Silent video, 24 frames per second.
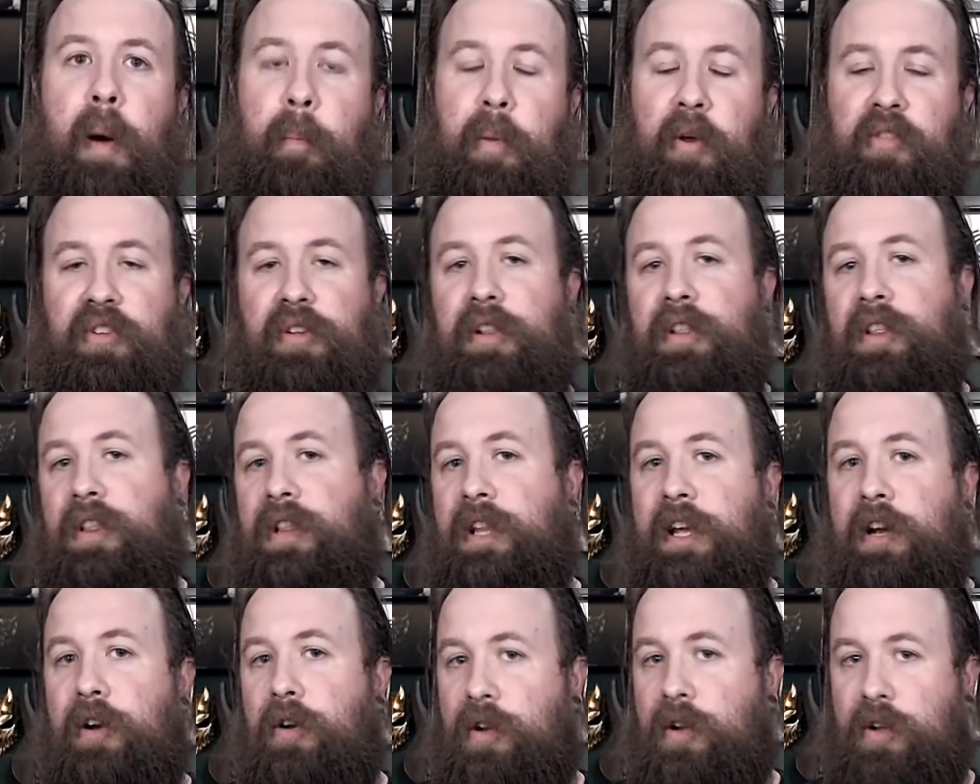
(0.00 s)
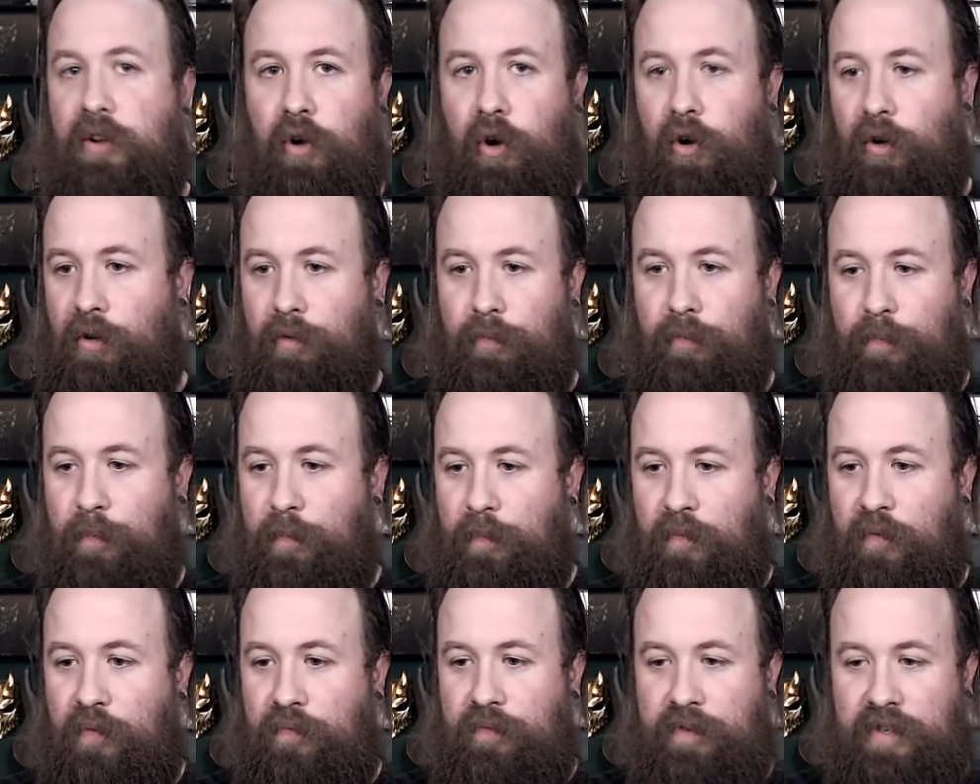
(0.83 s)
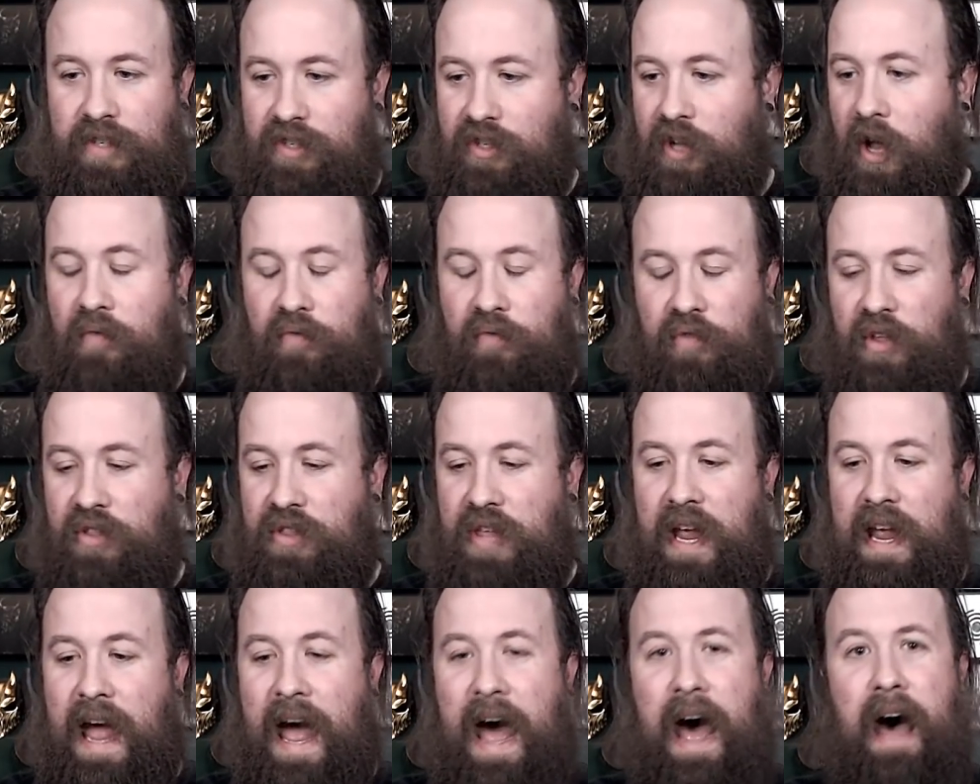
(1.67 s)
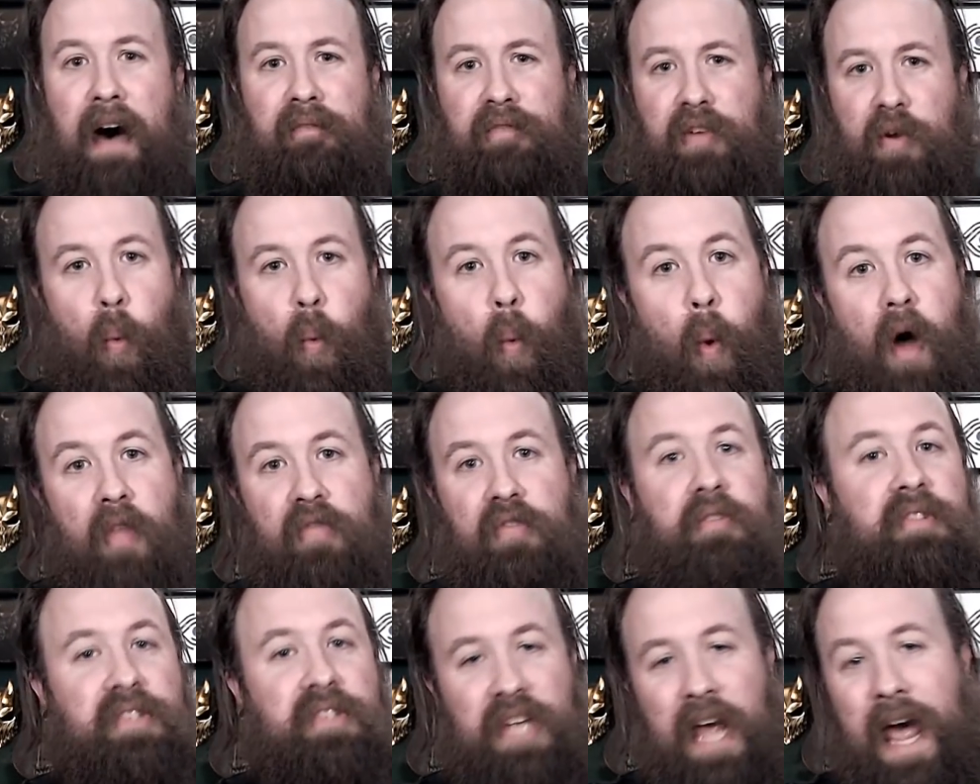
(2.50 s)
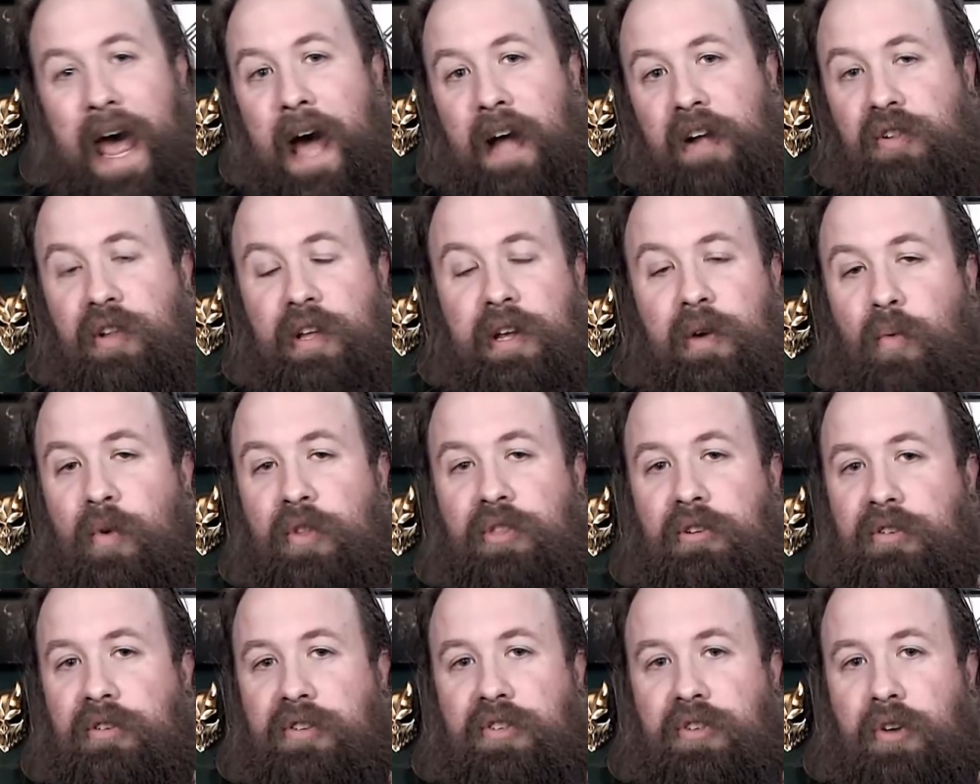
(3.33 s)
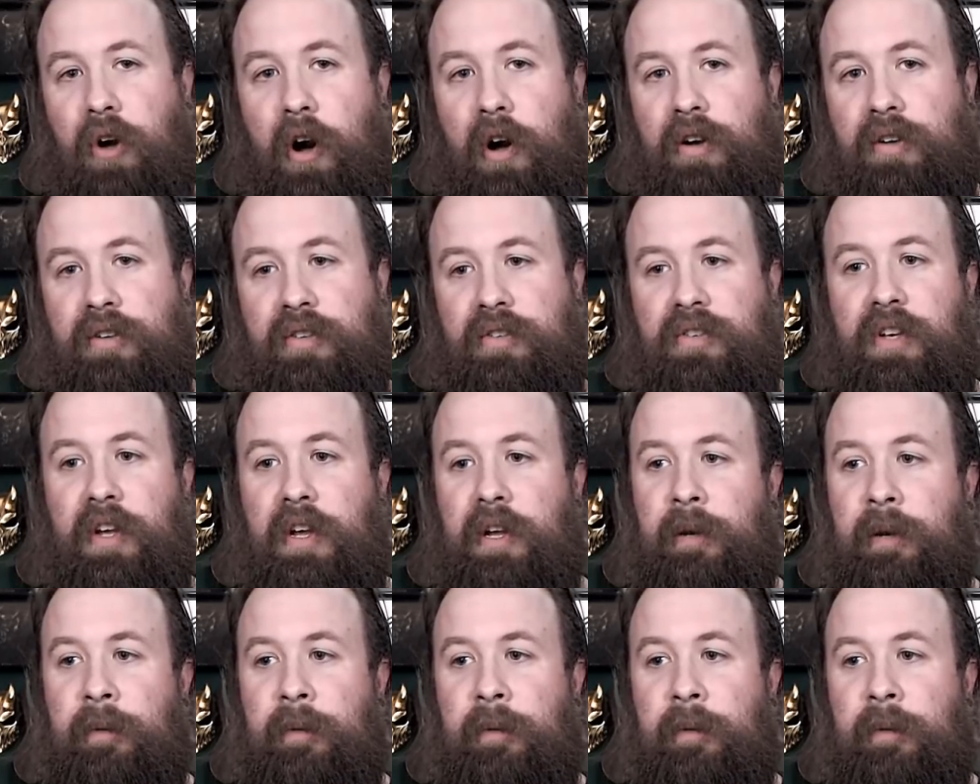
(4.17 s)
But the lyrical stuff that they have and what they're tackling with their songs,